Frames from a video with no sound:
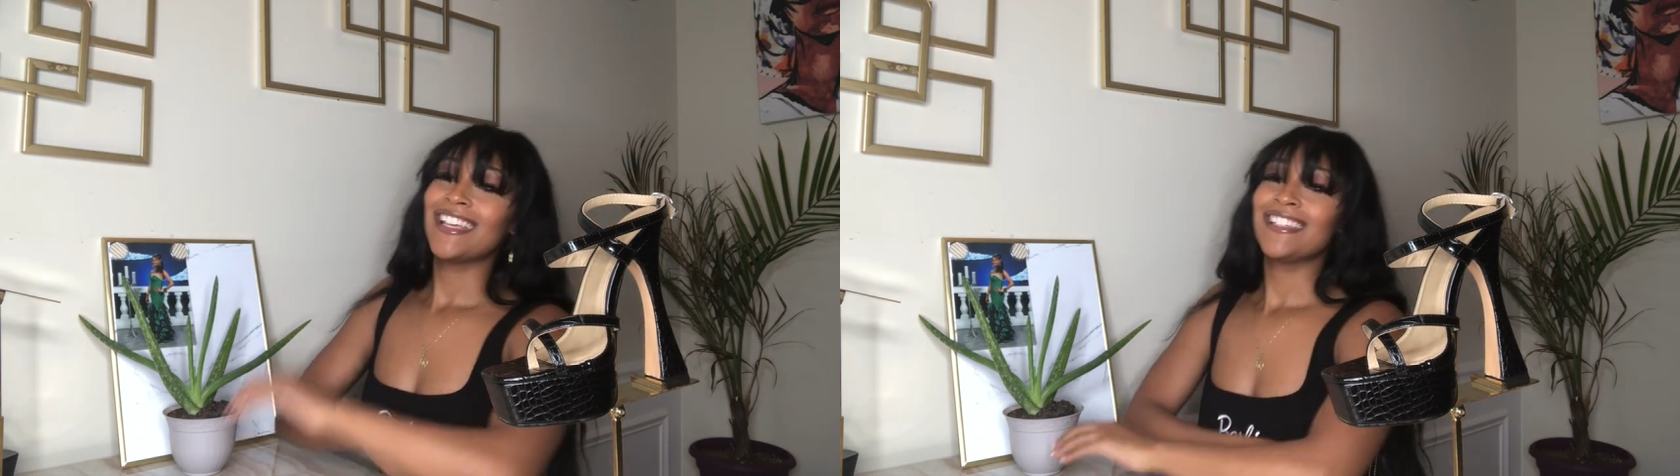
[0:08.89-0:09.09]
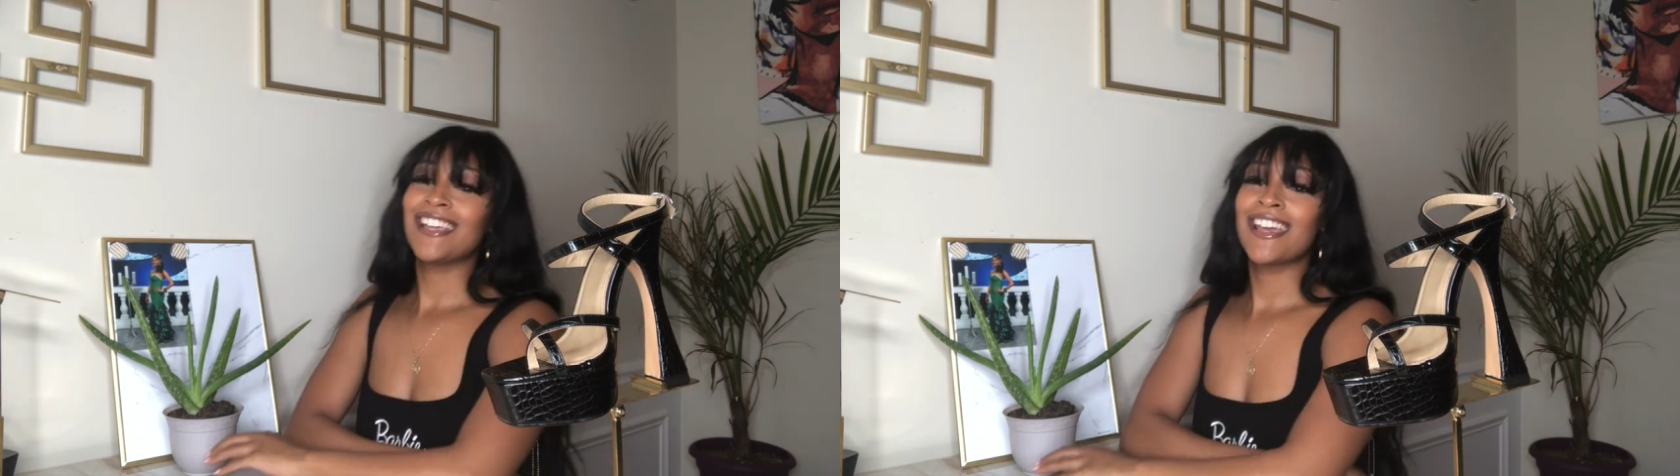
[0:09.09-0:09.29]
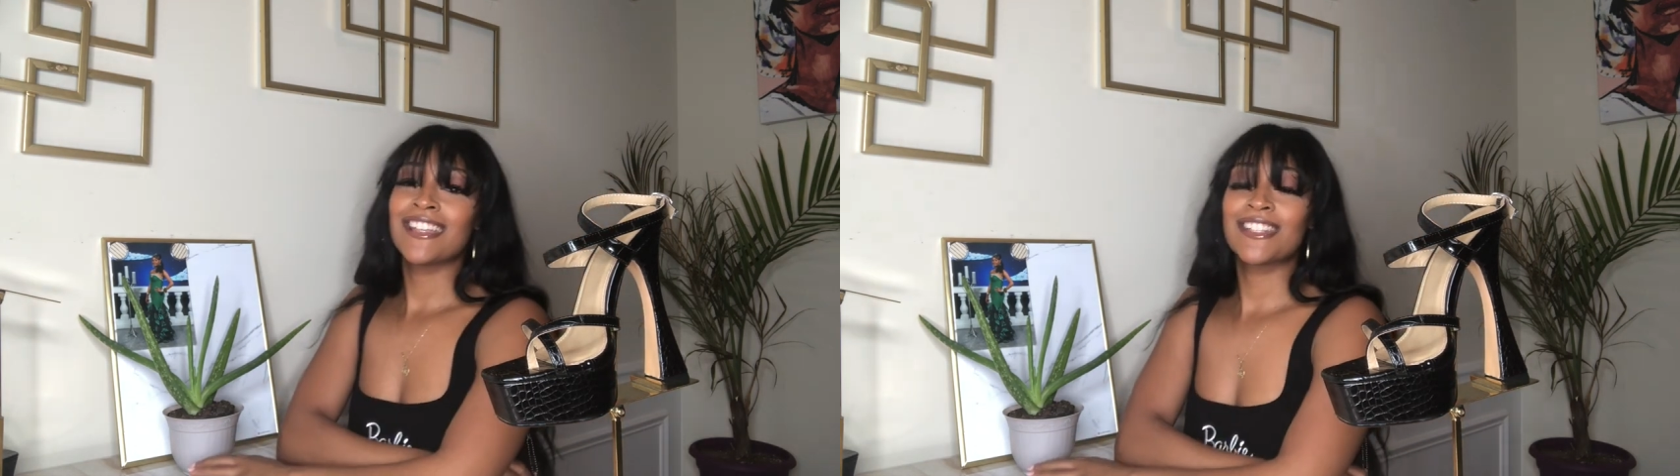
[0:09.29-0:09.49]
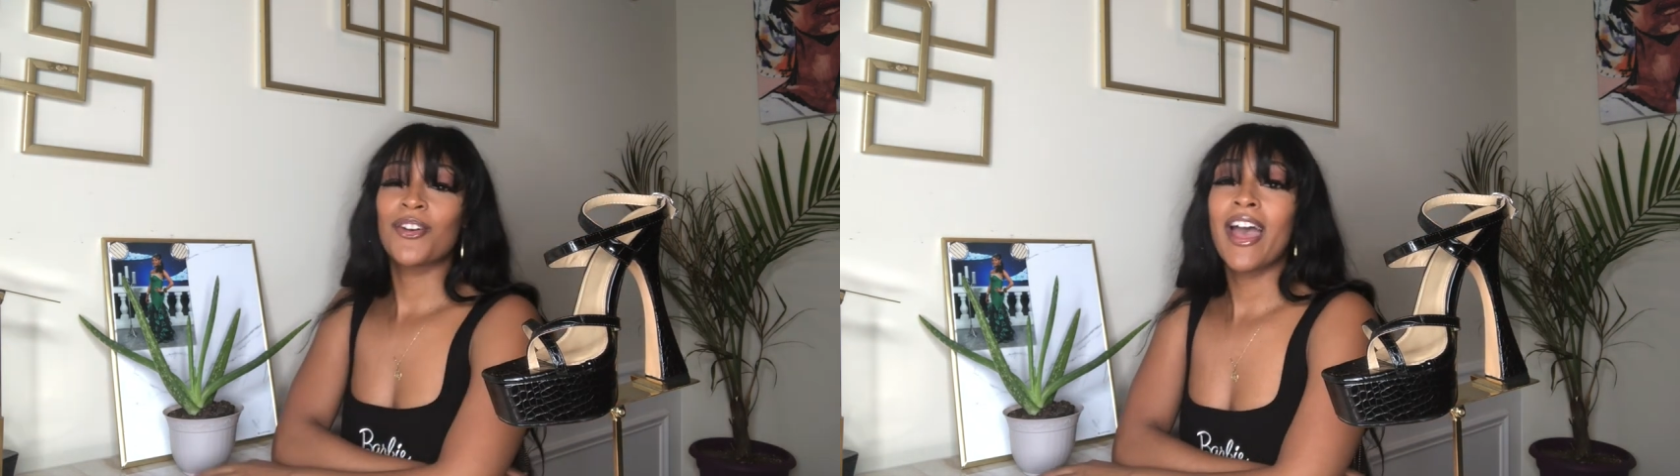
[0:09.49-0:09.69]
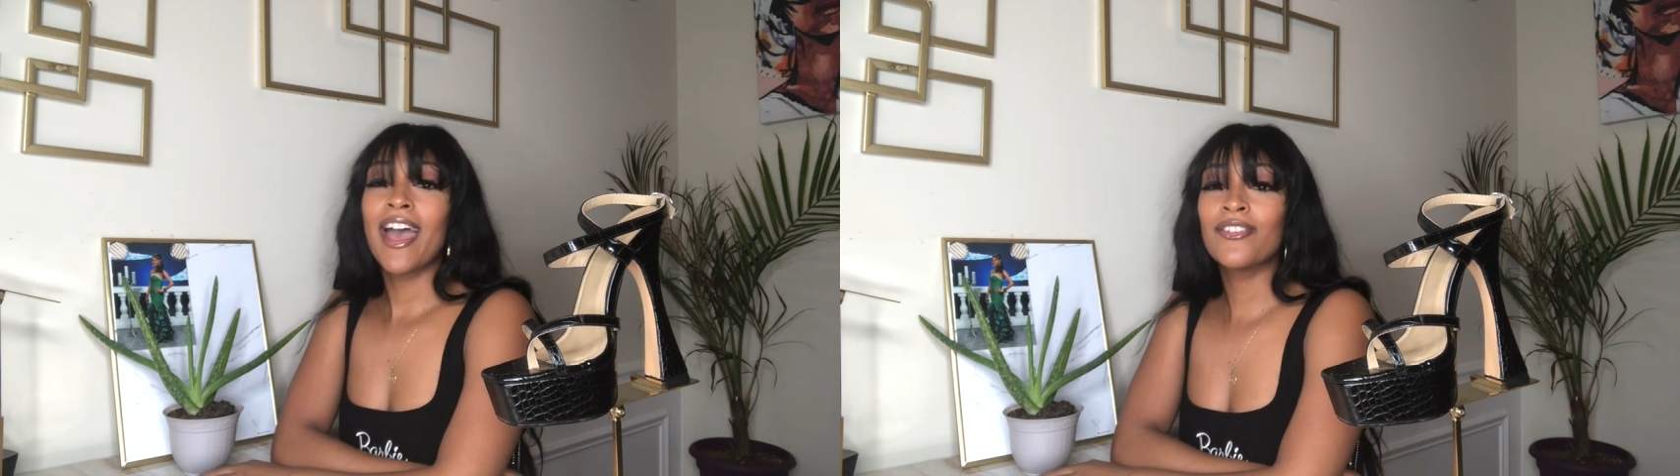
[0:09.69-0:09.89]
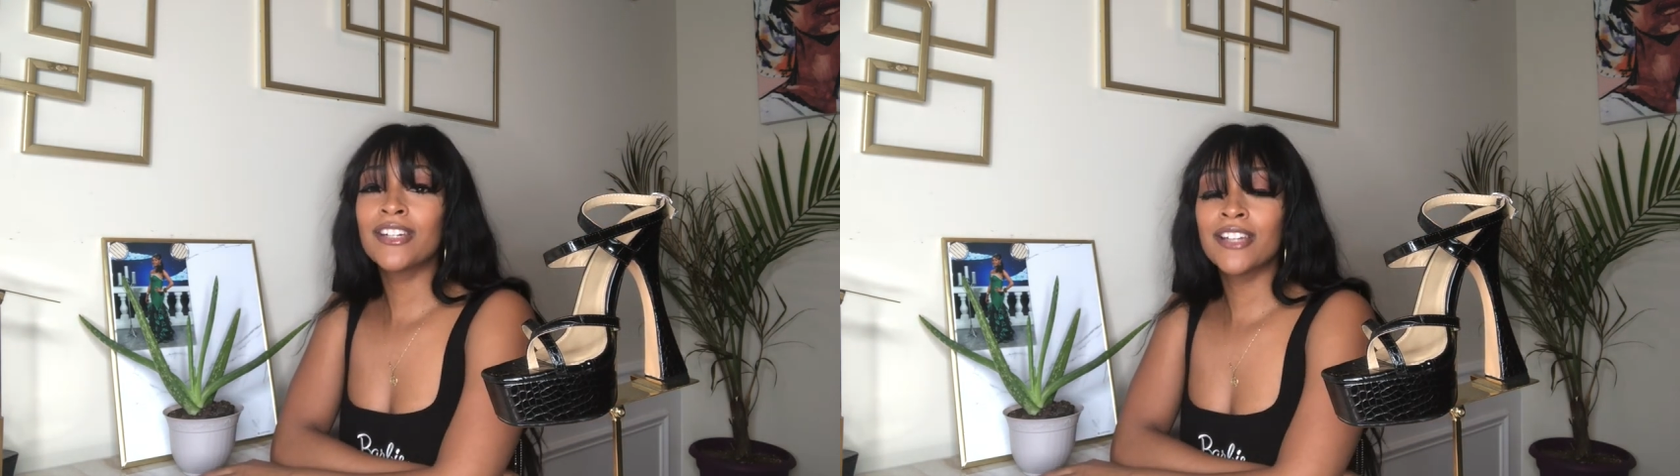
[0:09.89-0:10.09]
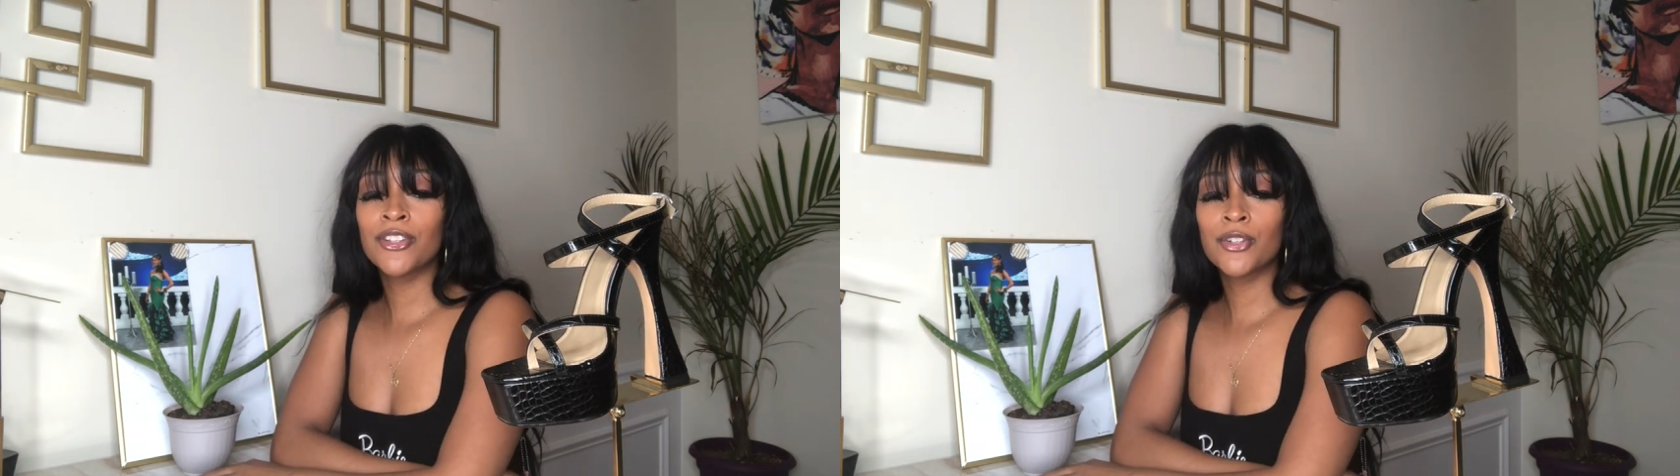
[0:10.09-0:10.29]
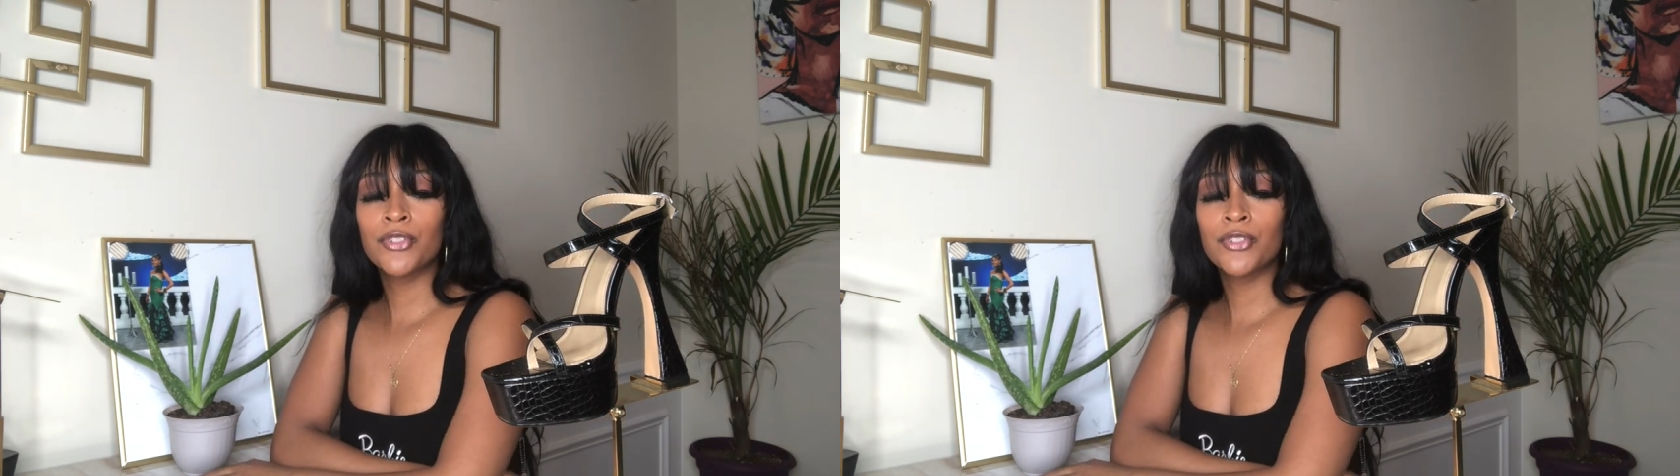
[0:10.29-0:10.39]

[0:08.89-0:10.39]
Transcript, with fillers: yes, so I have another